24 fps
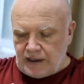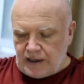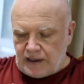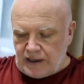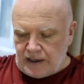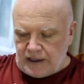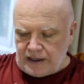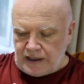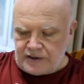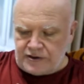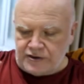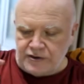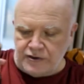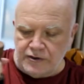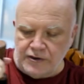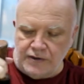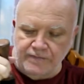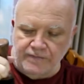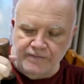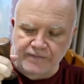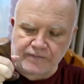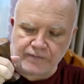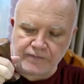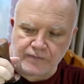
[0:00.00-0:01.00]
is you
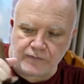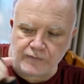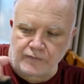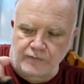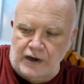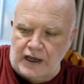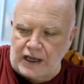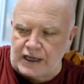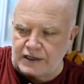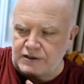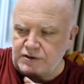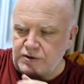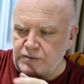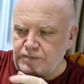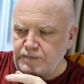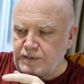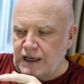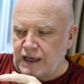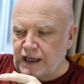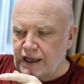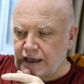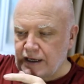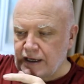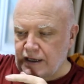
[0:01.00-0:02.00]
can, as you're
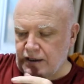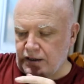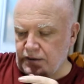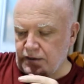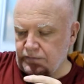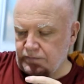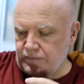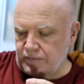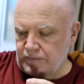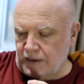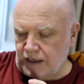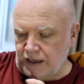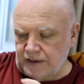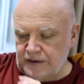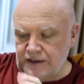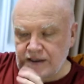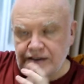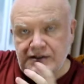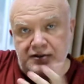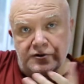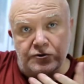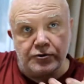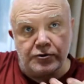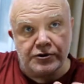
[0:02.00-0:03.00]
playing, and this
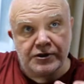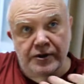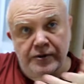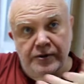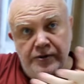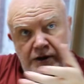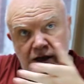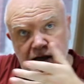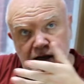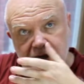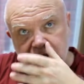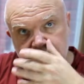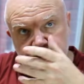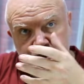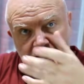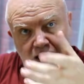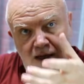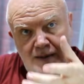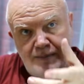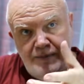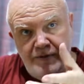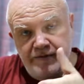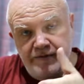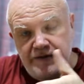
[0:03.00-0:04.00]
is also like a
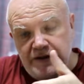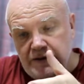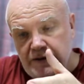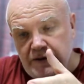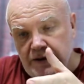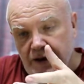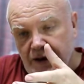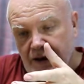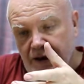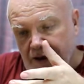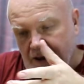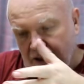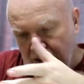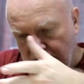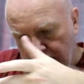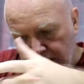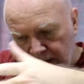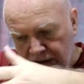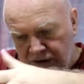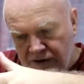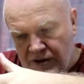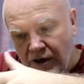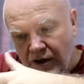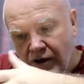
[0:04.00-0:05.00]
type of
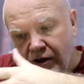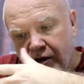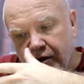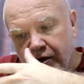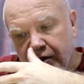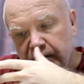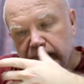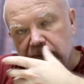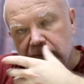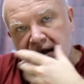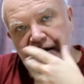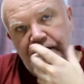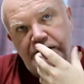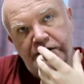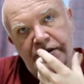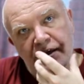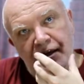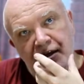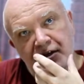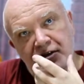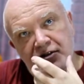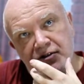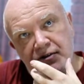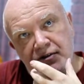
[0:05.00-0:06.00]
internal
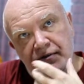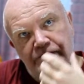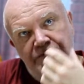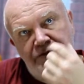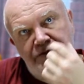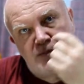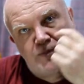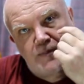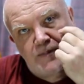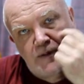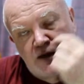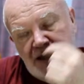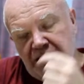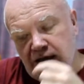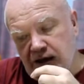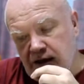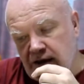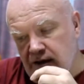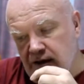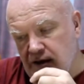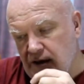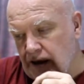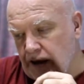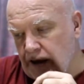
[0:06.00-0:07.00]
meditation for
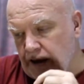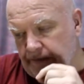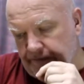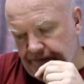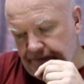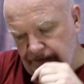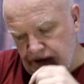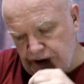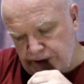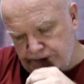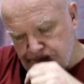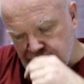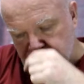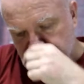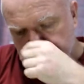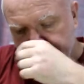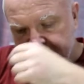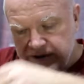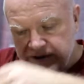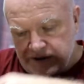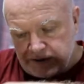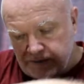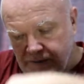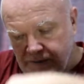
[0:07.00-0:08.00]
being very
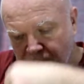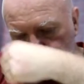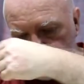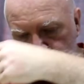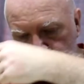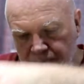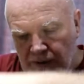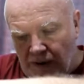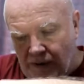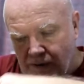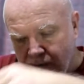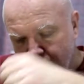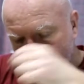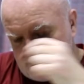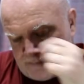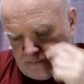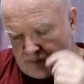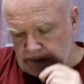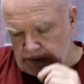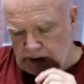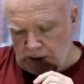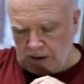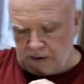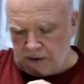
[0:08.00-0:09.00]
present with the bowl,
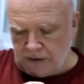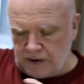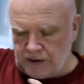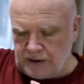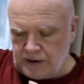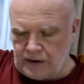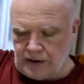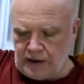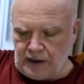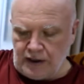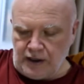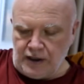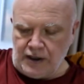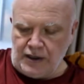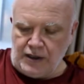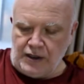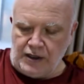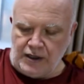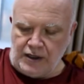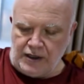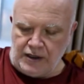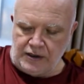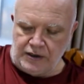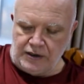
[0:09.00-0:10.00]
that
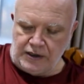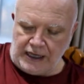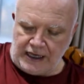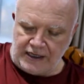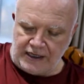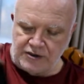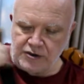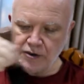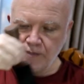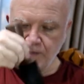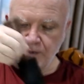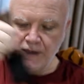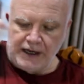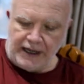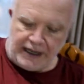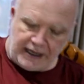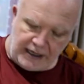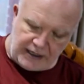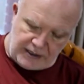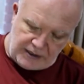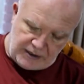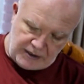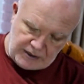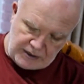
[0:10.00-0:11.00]
as you're
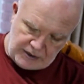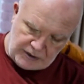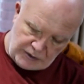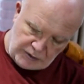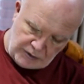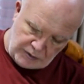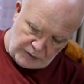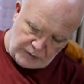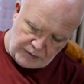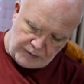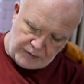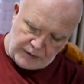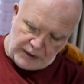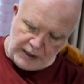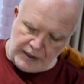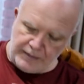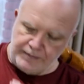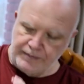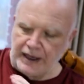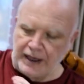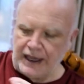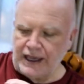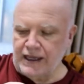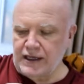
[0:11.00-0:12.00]
playing, you're
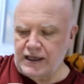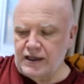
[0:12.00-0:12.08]
paying